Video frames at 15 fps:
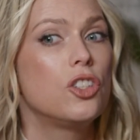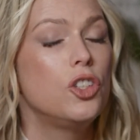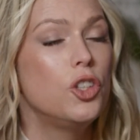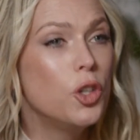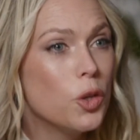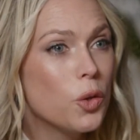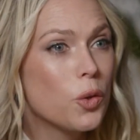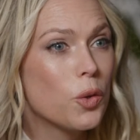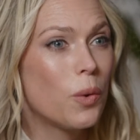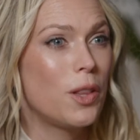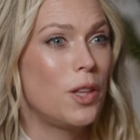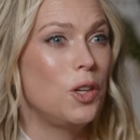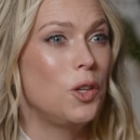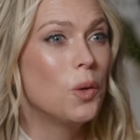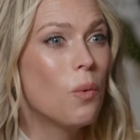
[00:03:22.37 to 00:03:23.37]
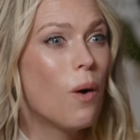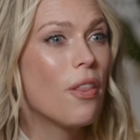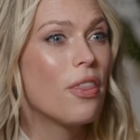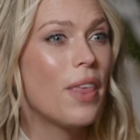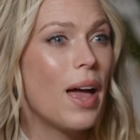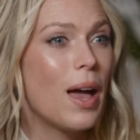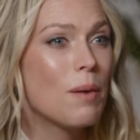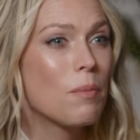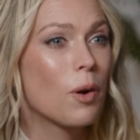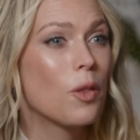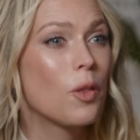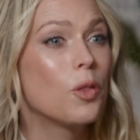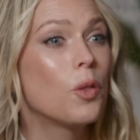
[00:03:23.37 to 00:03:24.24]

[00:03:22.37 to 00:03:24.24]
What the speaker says: you the way that you want them, or